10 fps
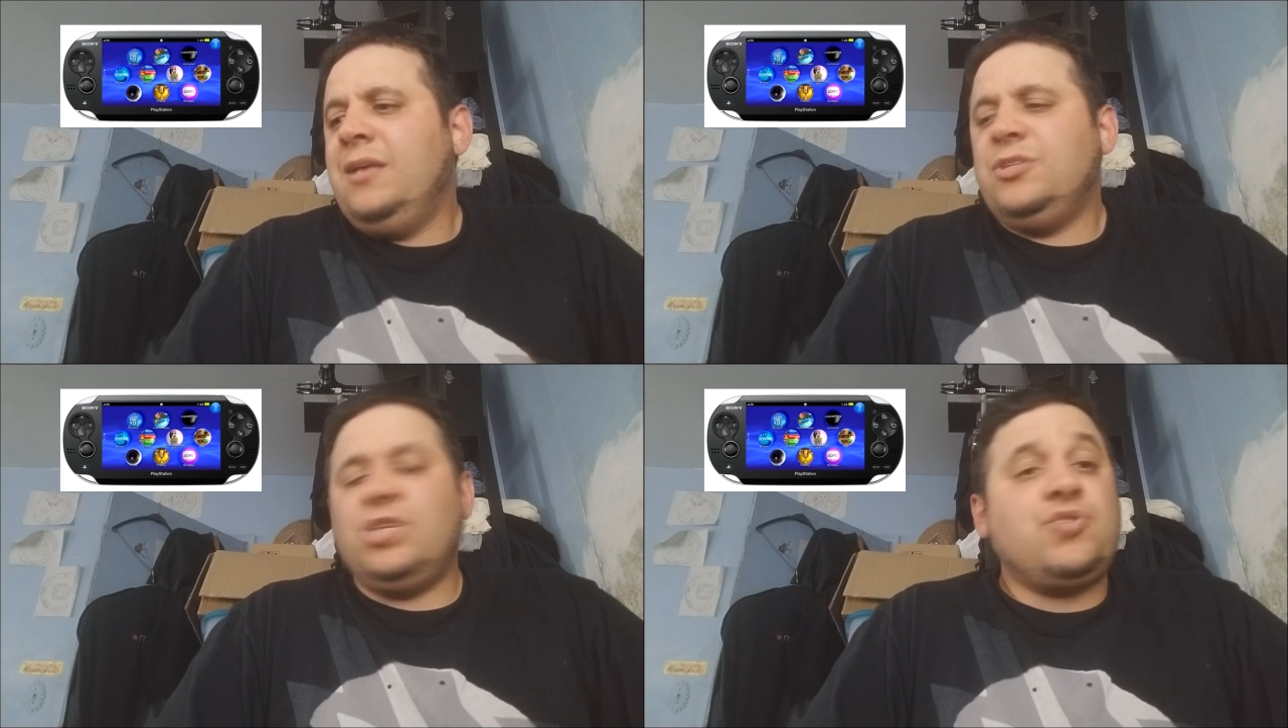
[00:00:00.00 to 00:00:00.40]

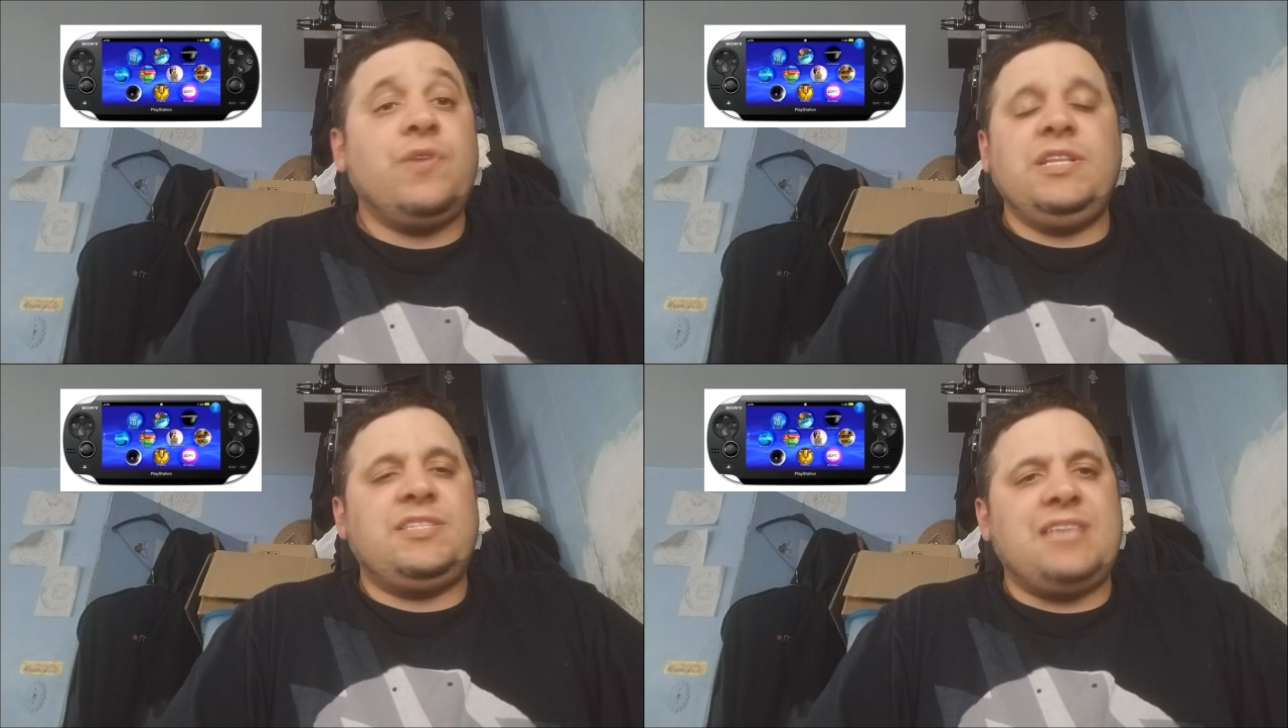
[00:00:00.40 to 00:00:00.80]
Just
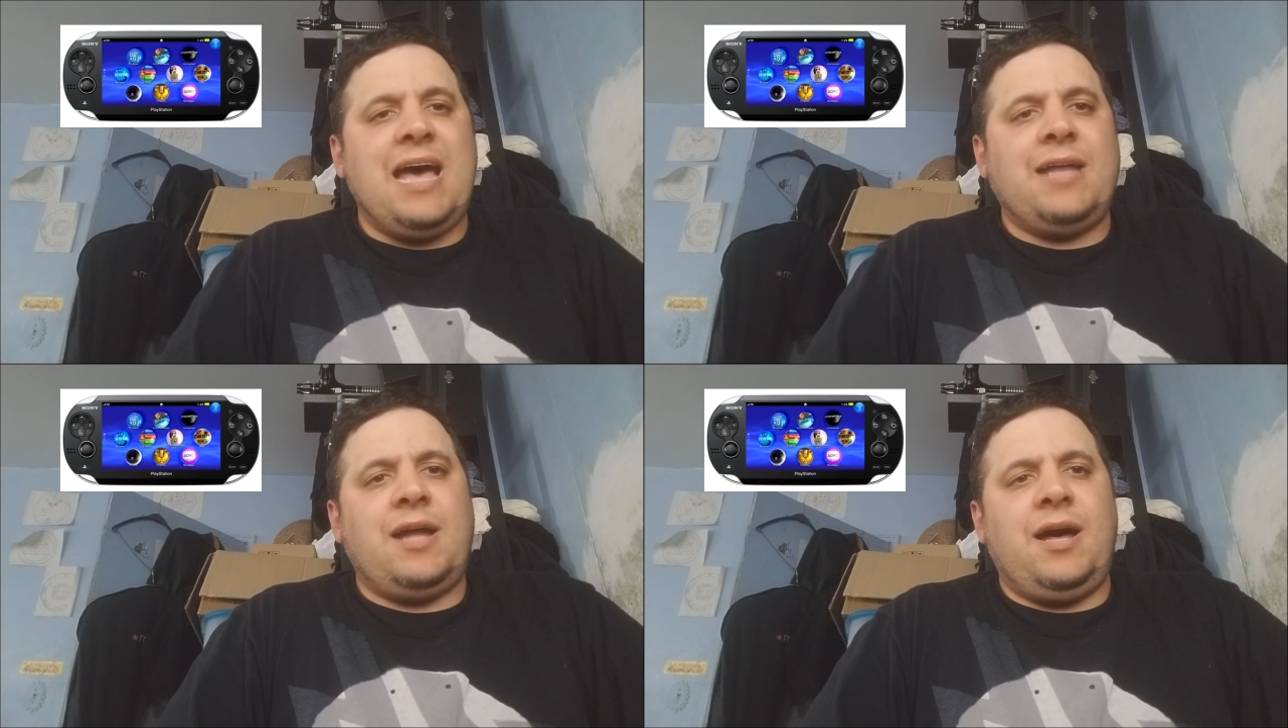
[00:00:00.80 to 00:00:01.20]
really
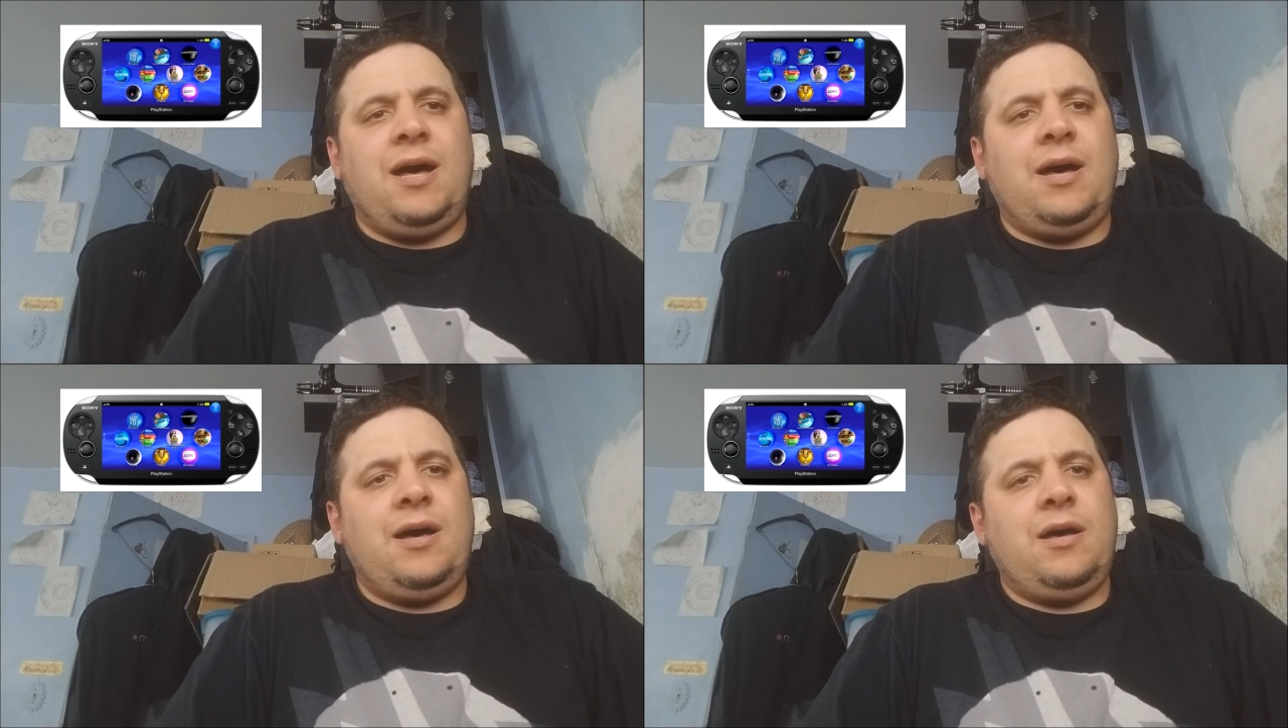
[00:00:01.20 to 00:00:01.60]
sad, uh,
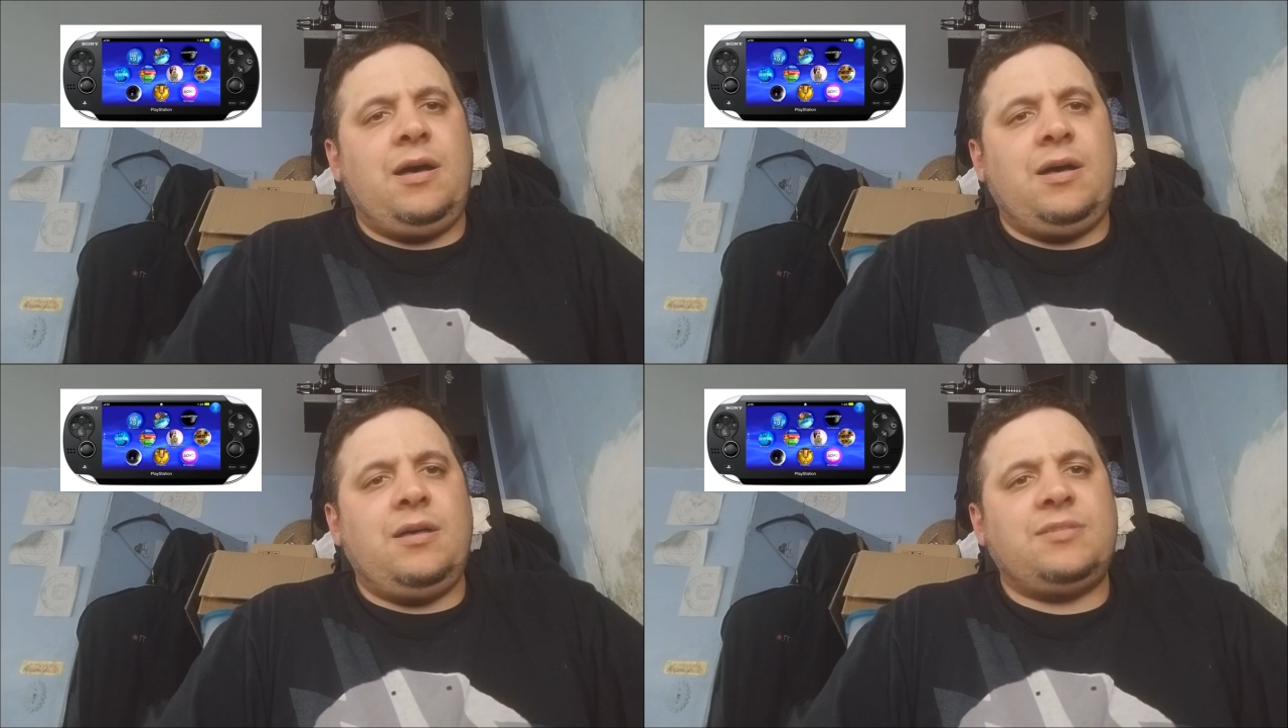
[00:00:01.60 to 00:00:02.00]

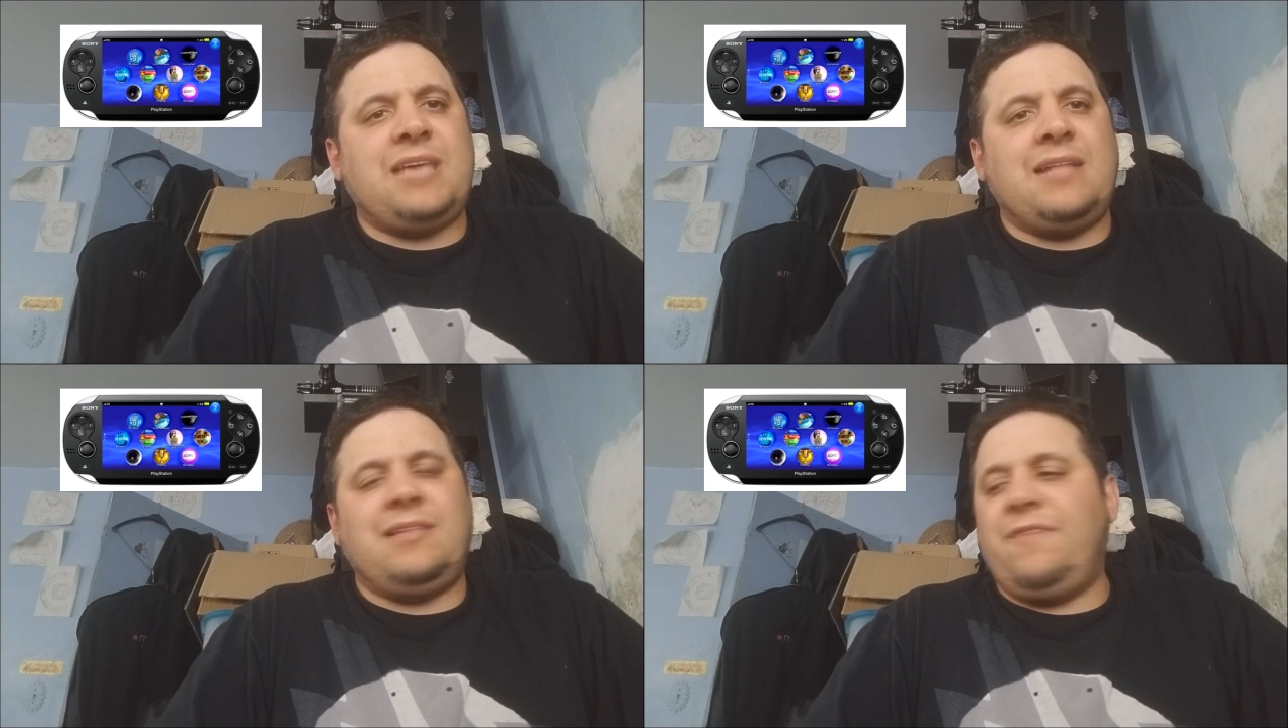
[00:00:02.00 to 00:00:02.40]
uh,
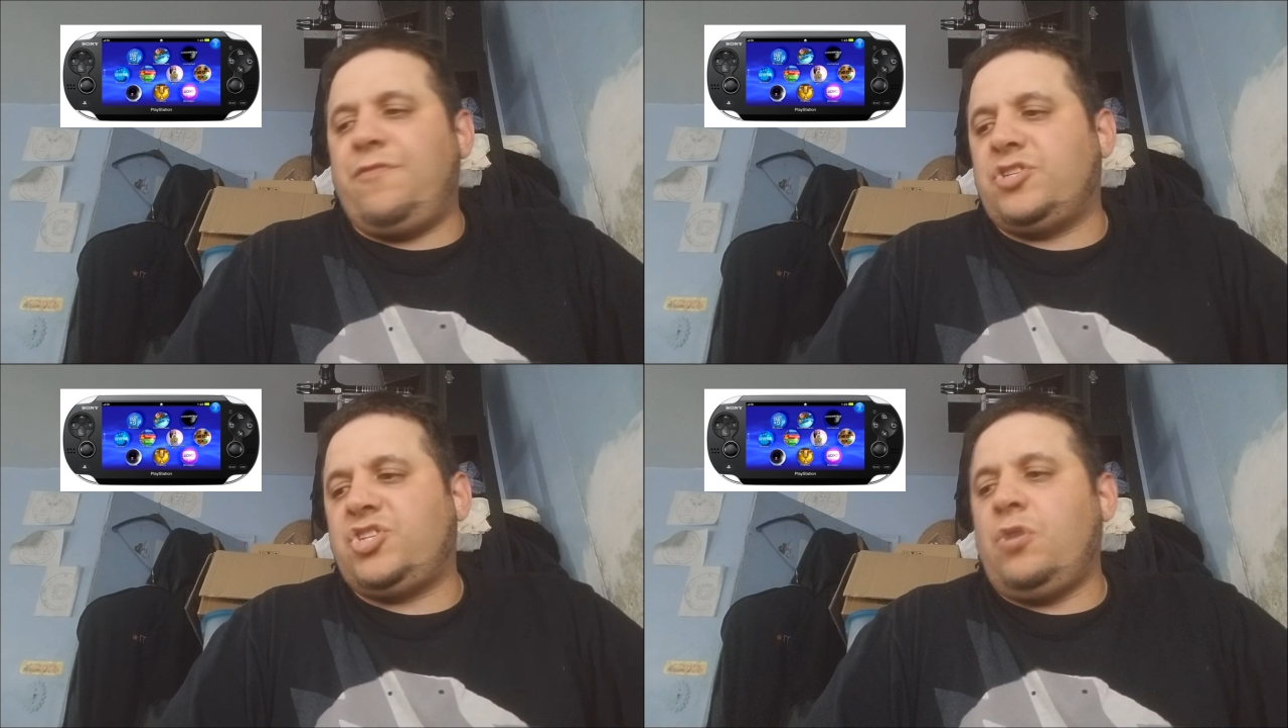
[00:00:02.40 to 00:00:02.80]
sad day
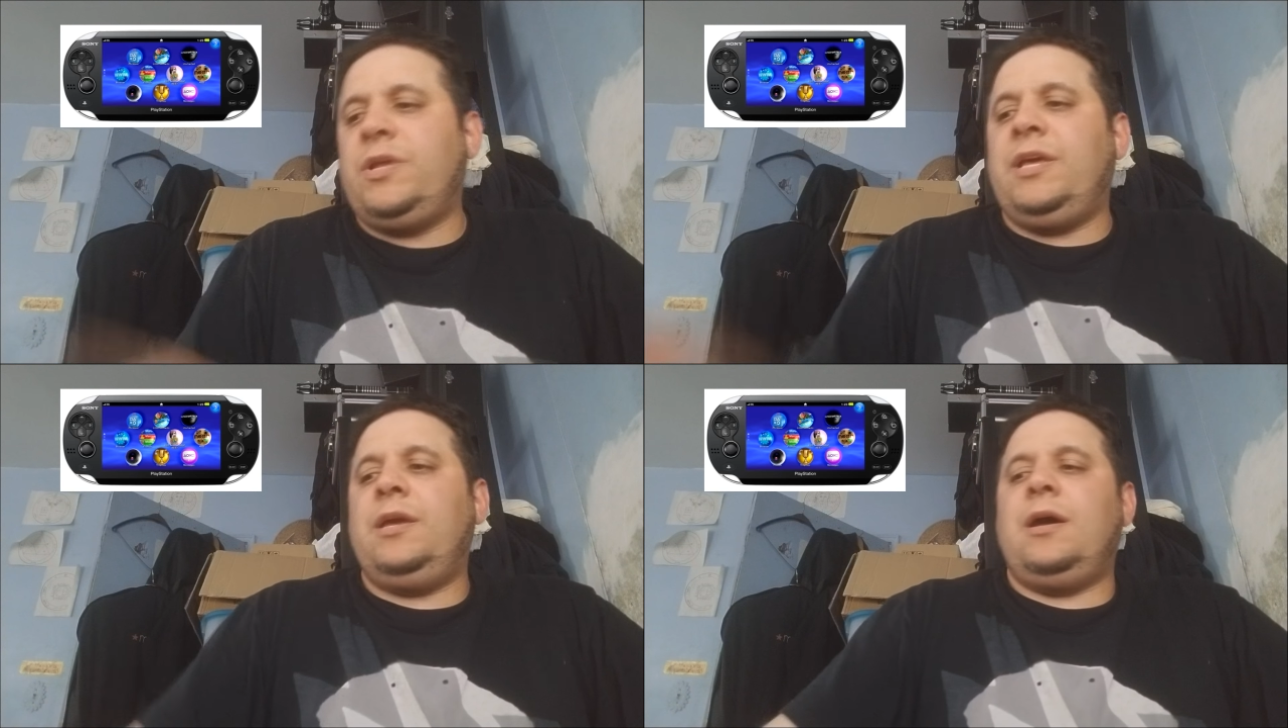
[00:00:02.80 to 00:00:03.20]
for
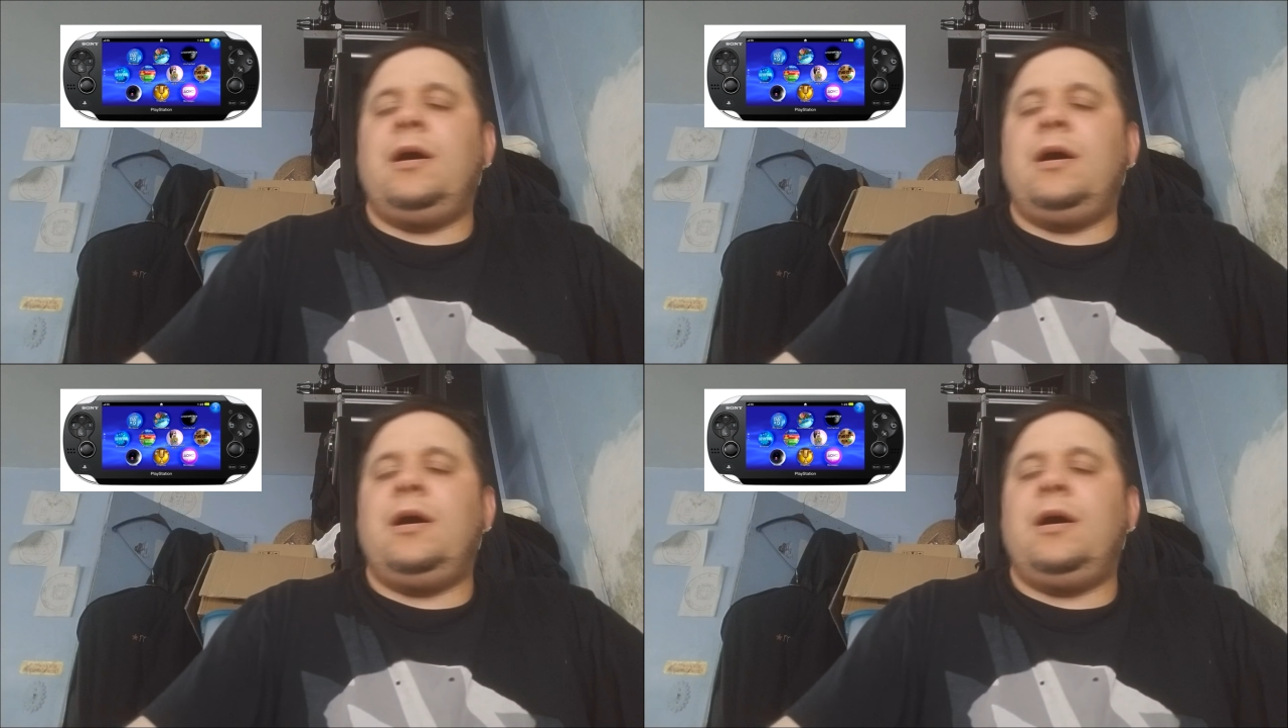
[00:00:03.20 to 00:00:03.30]
Sony.